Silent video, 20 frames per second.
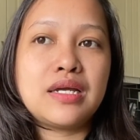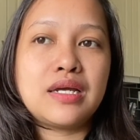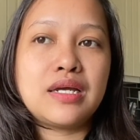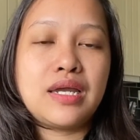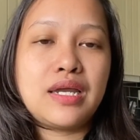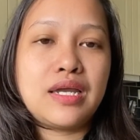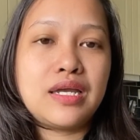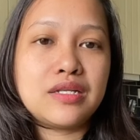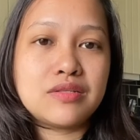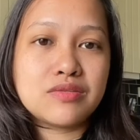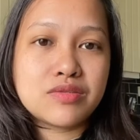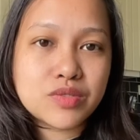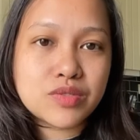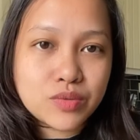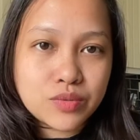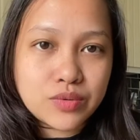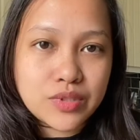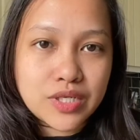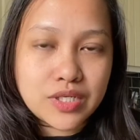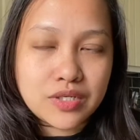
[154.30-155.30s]
and
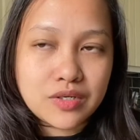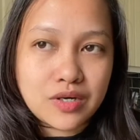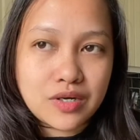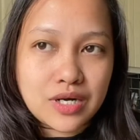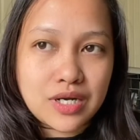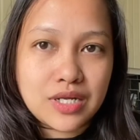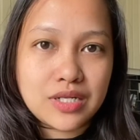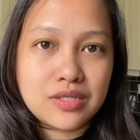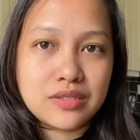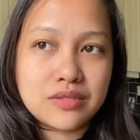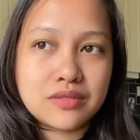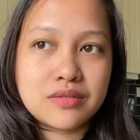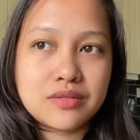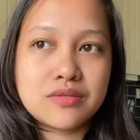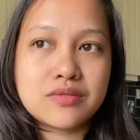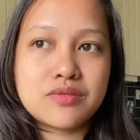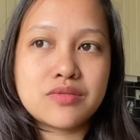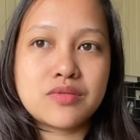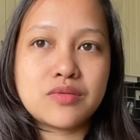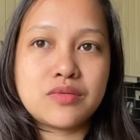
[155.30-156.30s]
student grant.
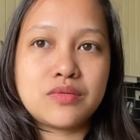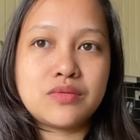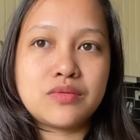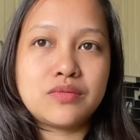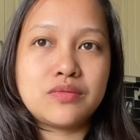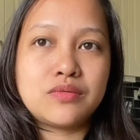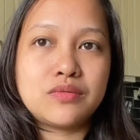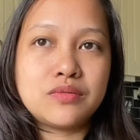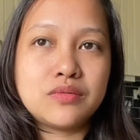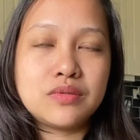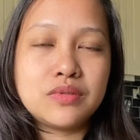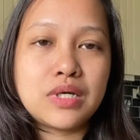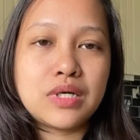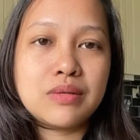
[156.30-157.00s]
So